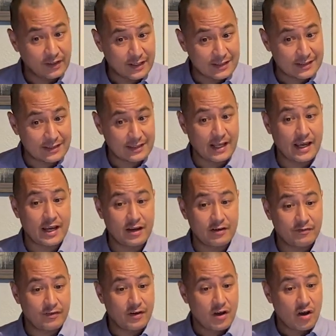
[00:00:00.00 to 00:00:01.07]

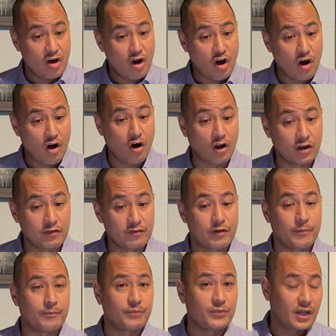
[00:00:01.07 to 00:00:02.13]
enslave all of
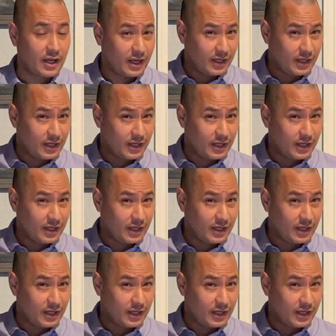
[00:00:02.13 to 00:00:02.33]
them.